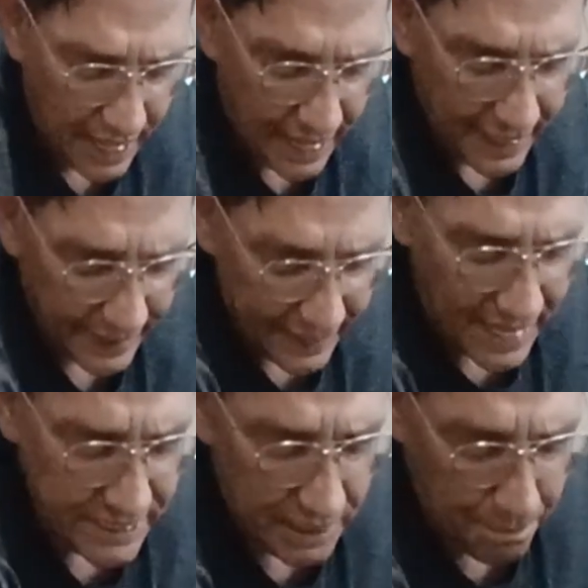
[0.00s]
and
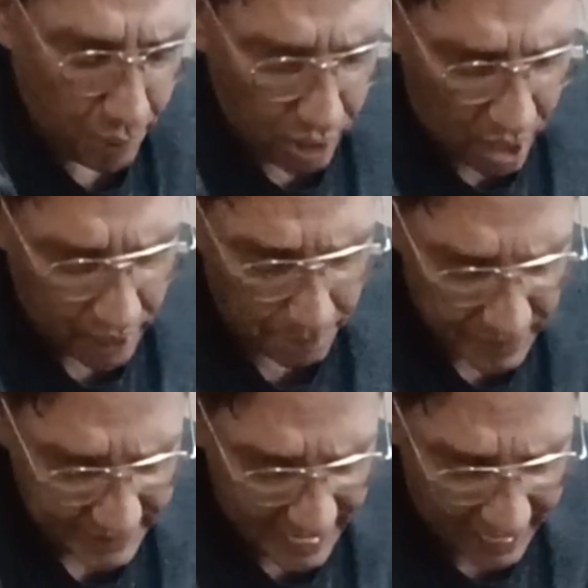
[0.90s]
unless you pull on them
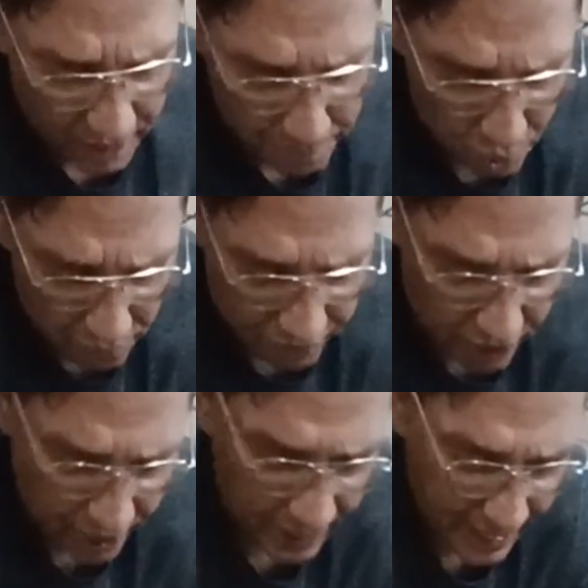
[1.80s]
and yank them
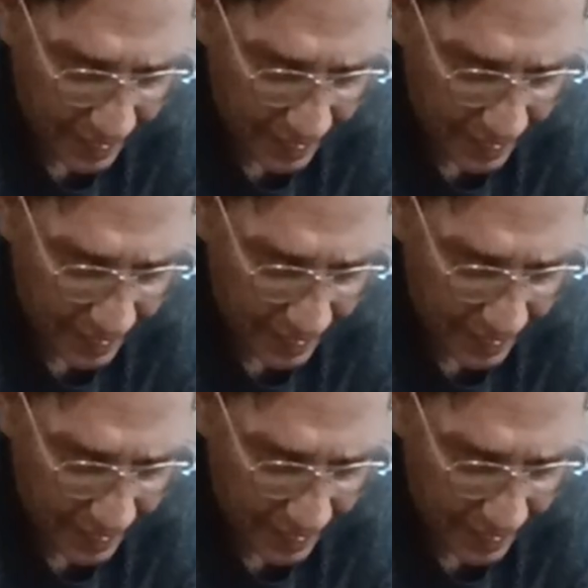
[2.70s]
over,